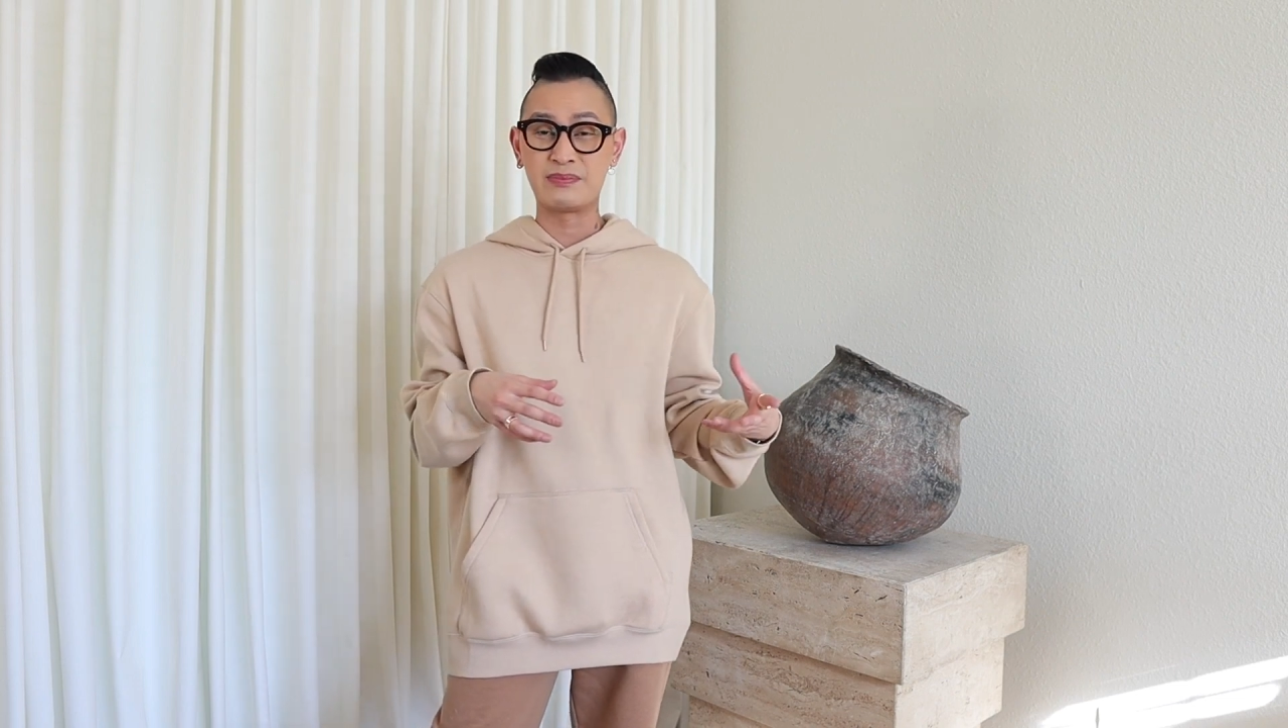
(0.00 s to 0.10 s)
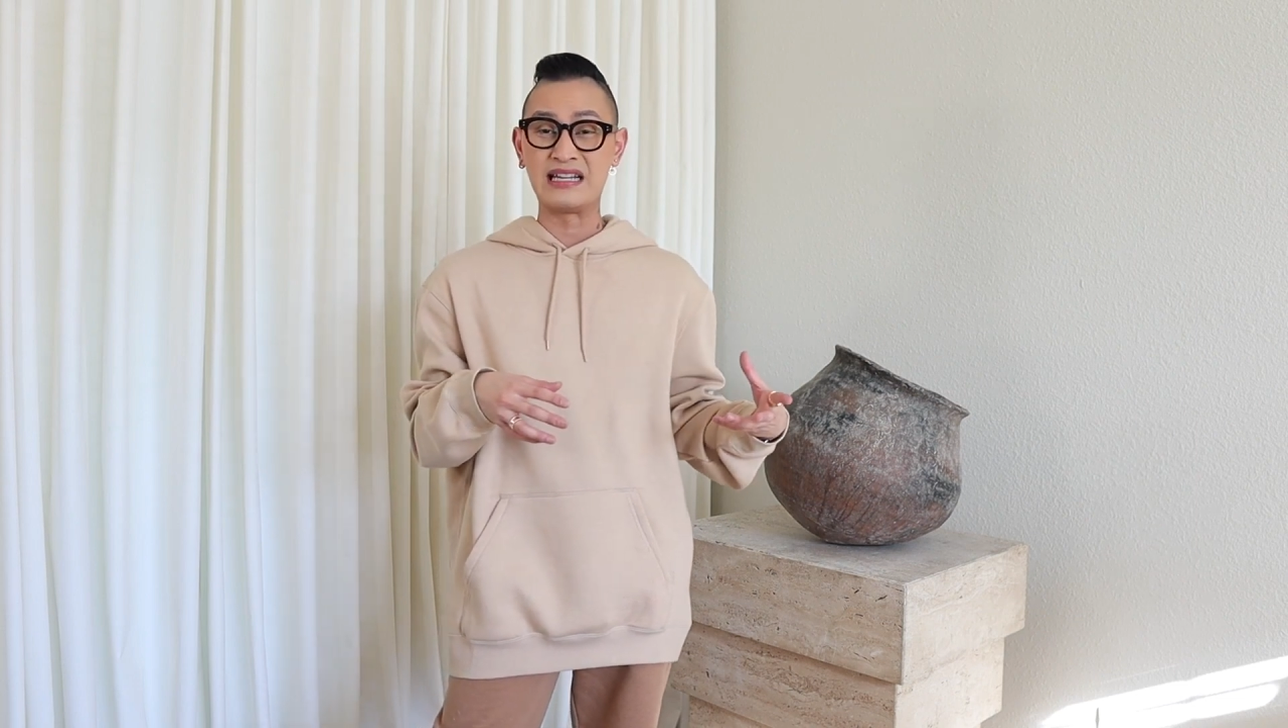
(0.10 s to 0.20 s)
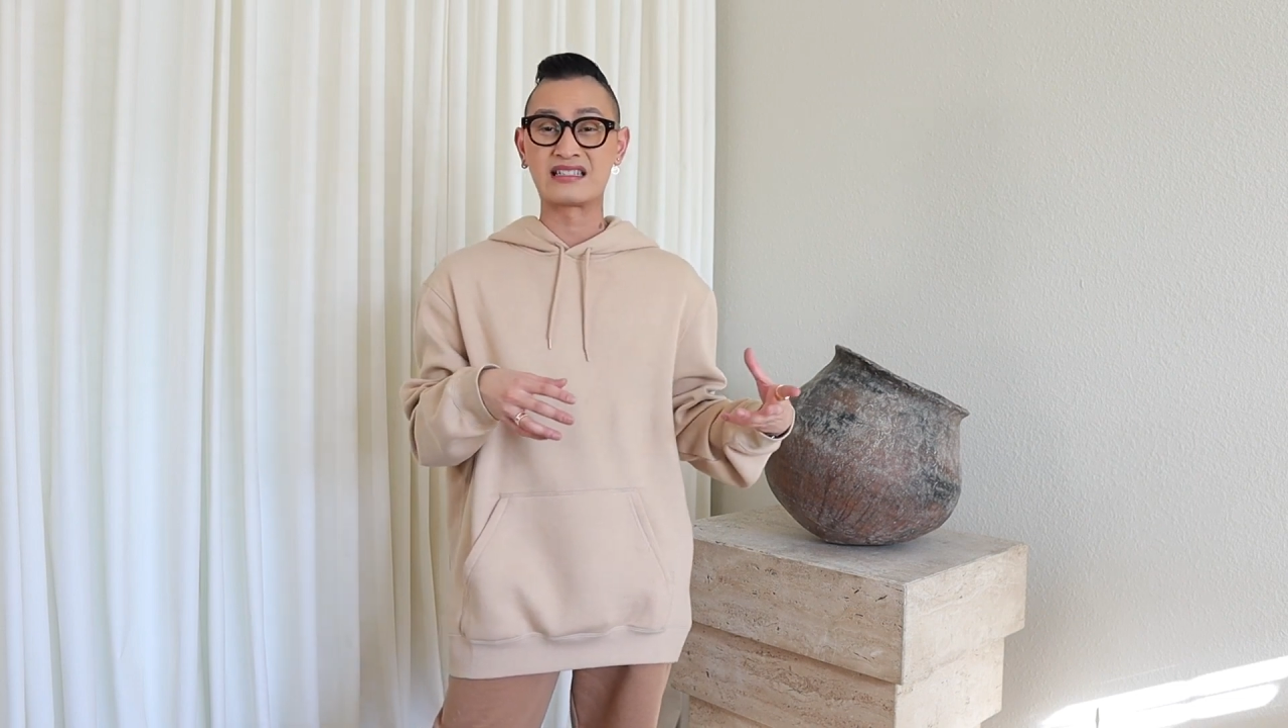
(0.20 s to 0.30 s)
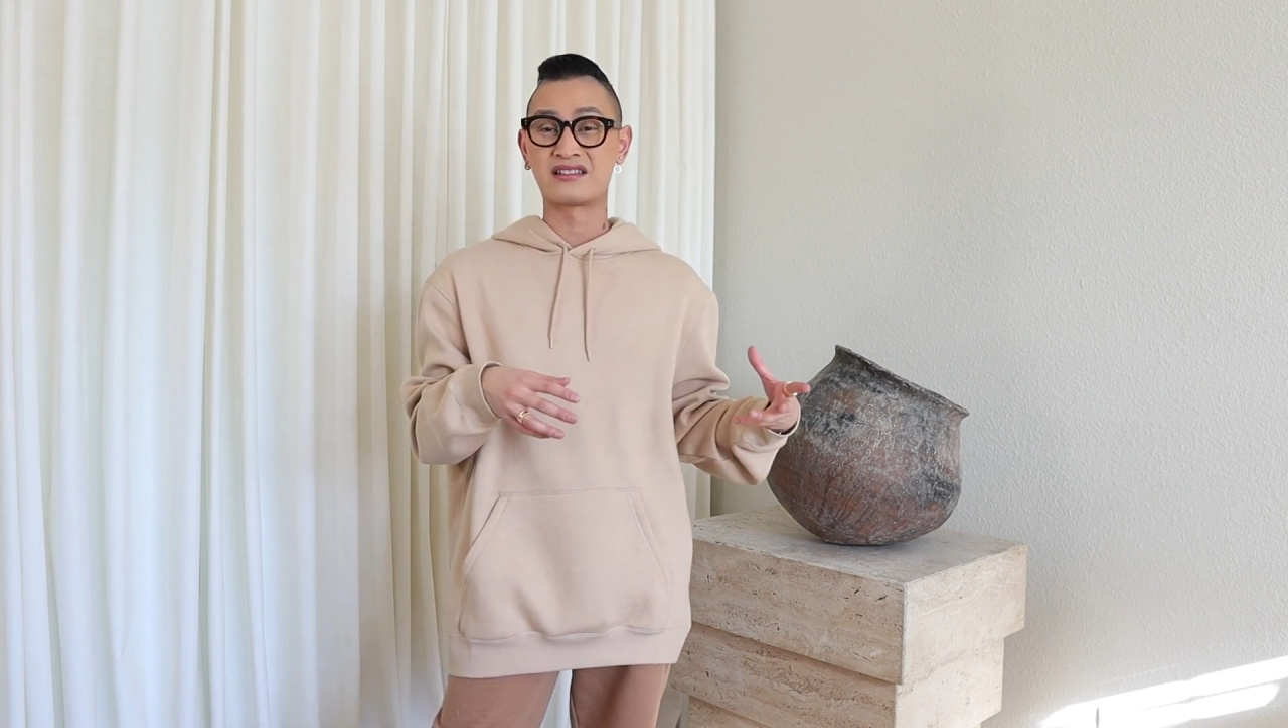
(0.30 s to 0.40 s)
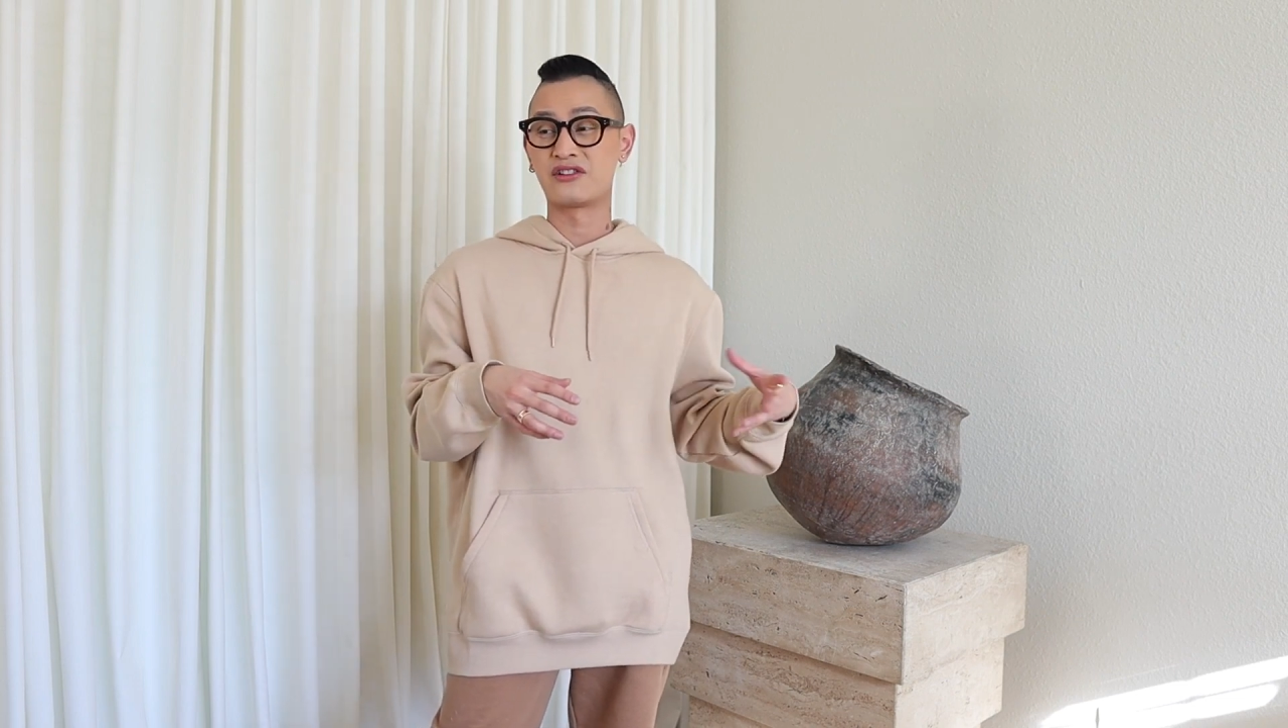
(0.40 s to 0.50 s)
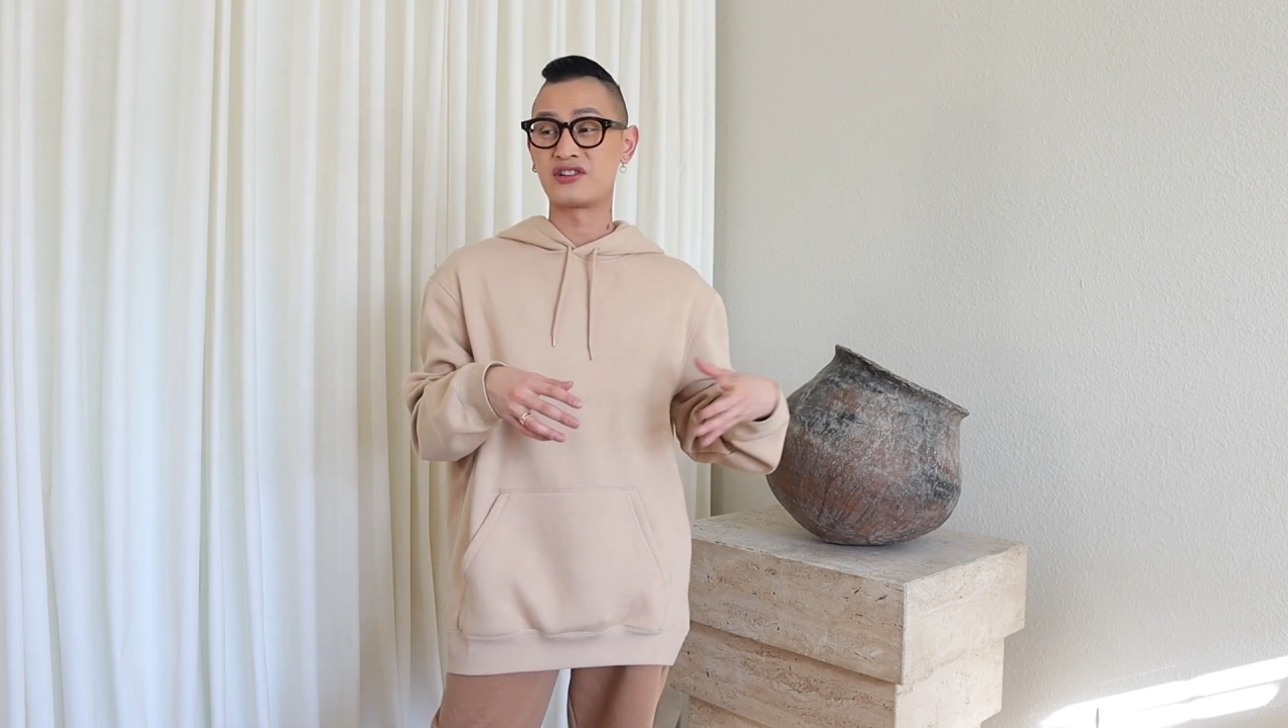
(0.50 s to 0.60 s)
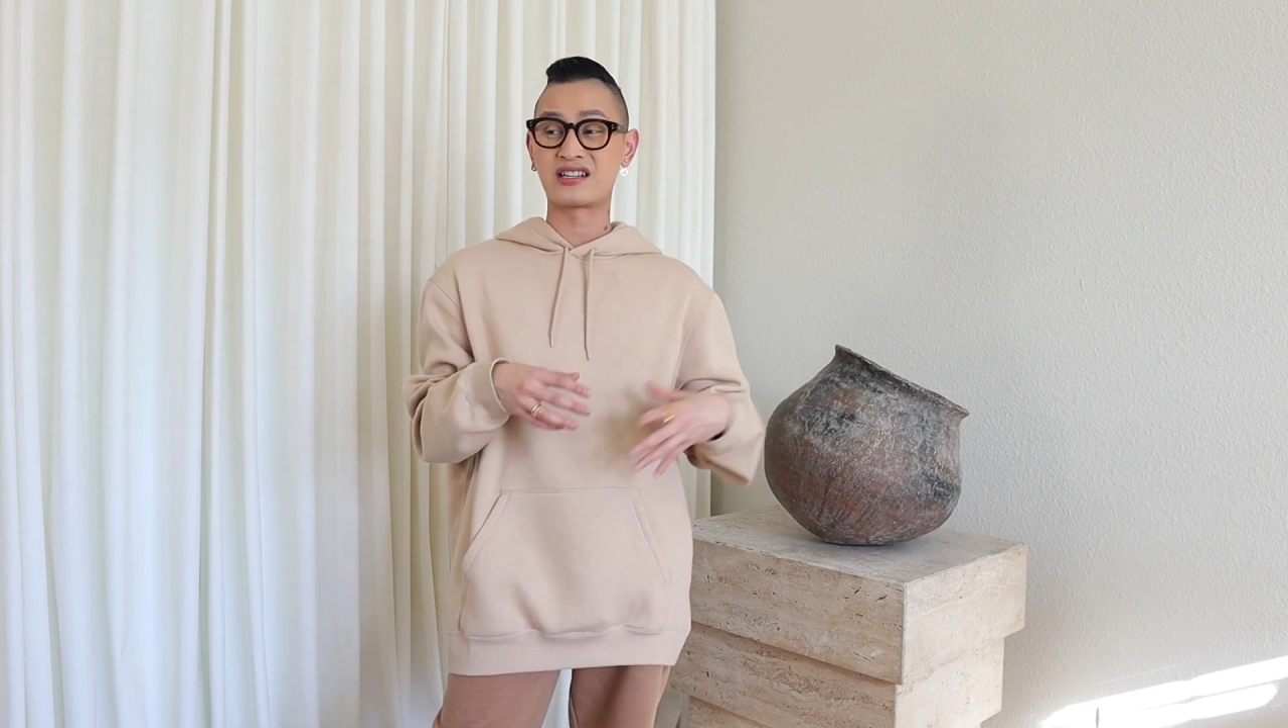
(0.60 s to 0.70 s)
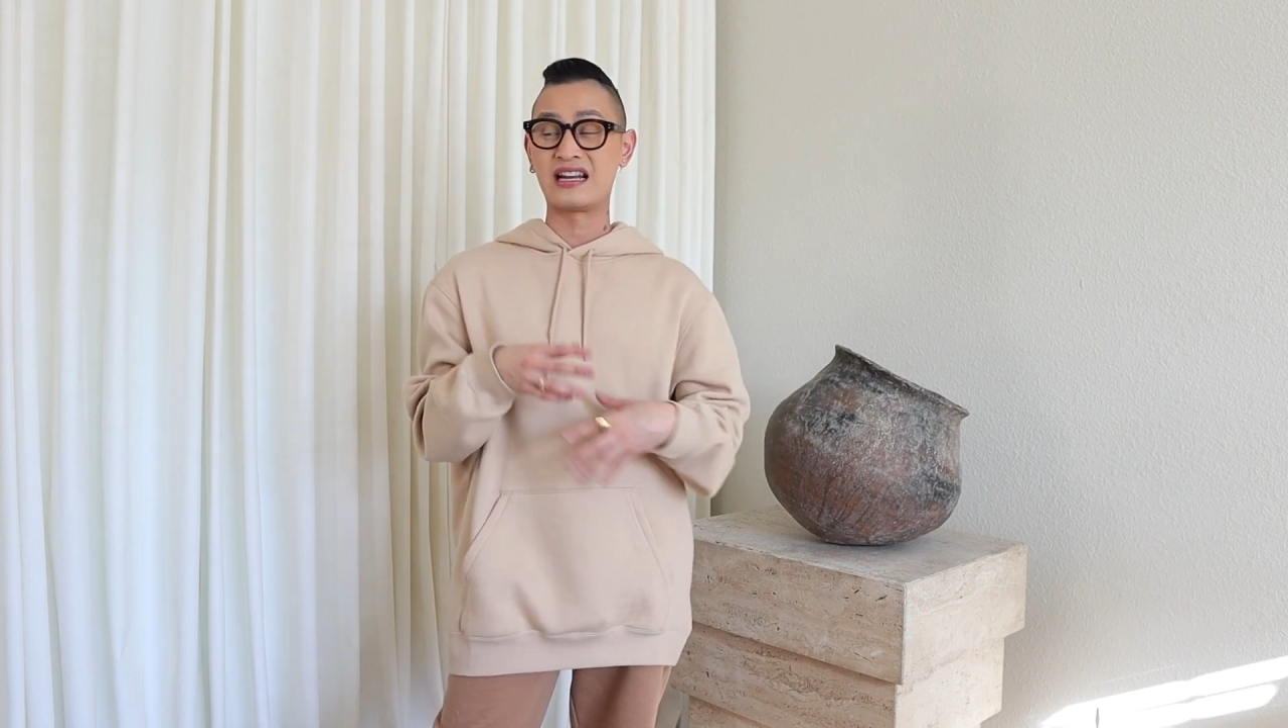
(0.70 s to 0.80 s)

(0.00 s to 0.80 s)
pieces are just